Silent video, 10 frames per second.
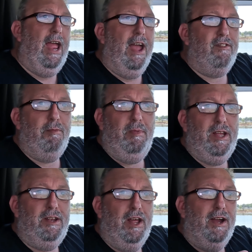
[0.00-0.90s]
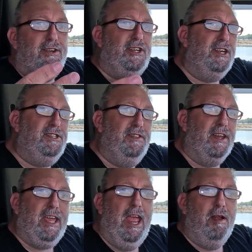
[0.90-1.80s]
haven't been changing
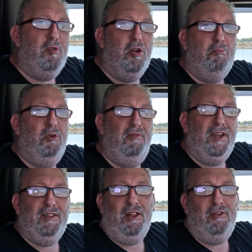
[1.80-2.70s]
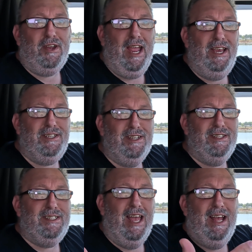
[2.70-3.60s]
the camera or moving
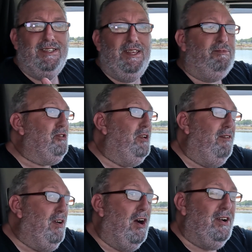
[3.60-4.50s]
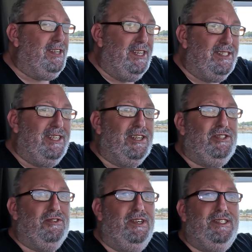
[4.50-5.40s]
locations as some sort of artistic
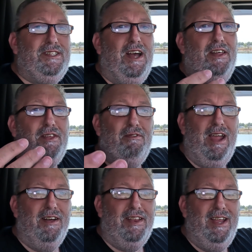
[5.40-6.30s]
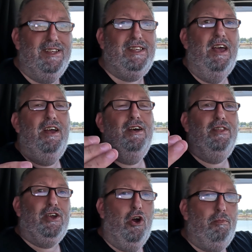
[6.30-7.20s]
choice. The reality is
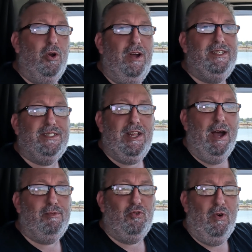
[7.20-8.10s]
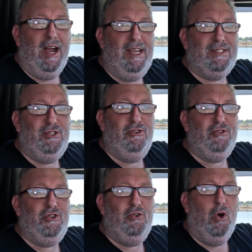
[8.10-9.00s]
the GoPro has stopped twice due
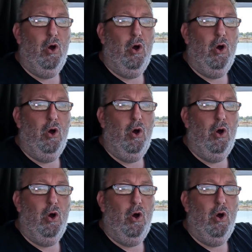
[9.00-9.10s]
to